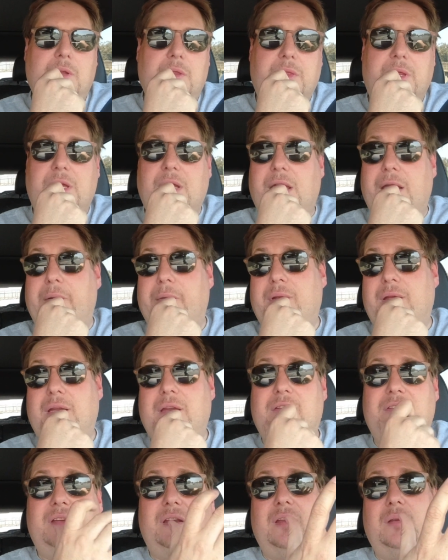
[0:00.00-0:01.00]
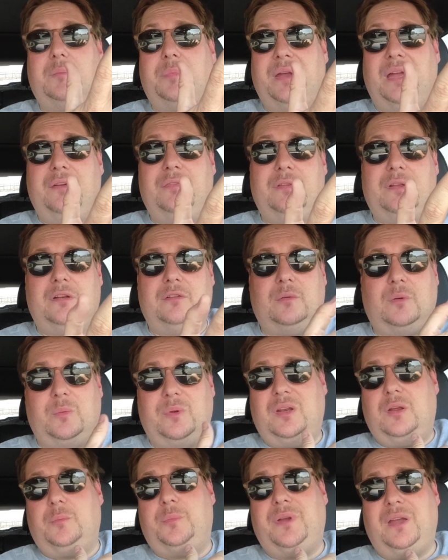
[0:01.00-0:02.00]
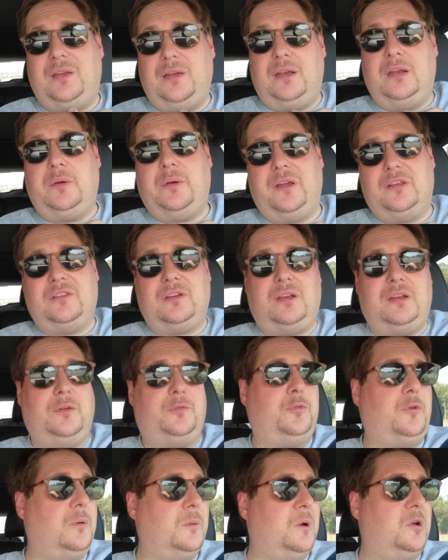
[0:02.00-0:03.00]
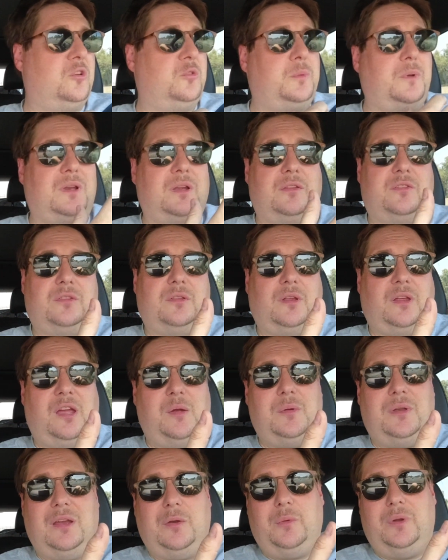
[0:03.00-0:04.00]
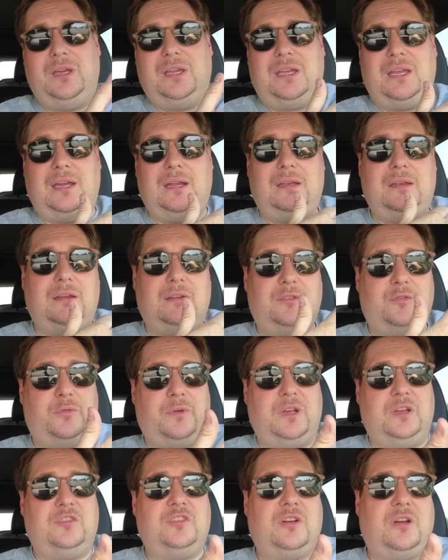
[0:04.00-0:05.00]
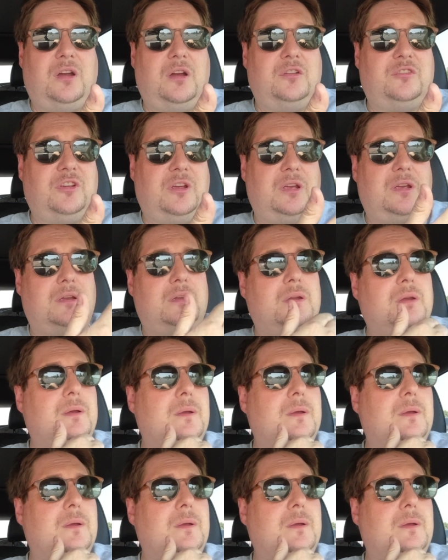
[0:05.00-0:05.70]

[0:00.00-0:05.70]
The irony is I didn't pay for that. Well, we don't pay anyway as ID4 owners, but it's the Labor Day weekend, it's free charging,